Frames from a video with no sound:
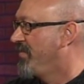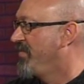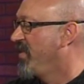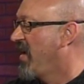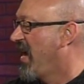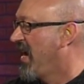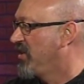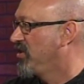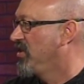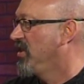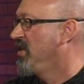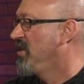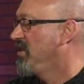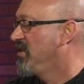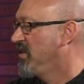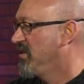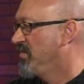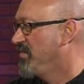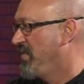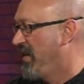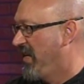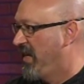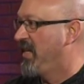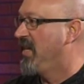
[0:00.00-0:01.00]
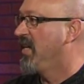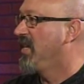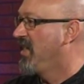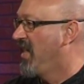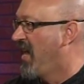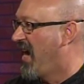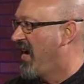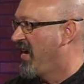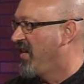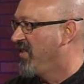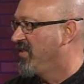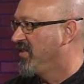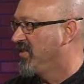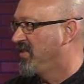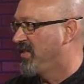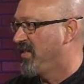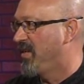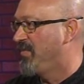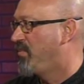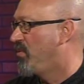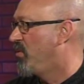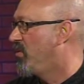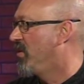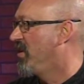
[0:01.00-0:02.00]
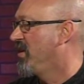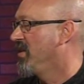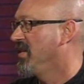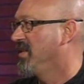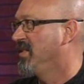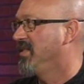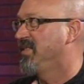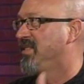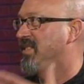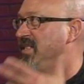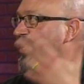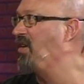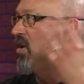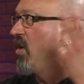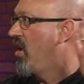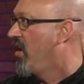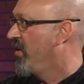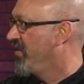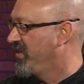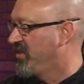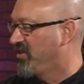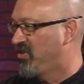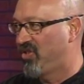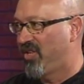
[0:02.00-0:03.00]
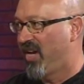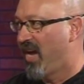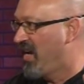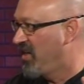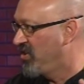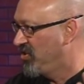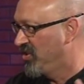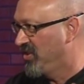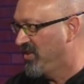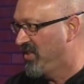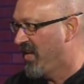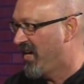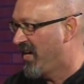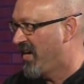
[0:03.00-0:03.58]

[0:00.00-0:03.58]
actually meeting a client in the seaport and seeing all these changes that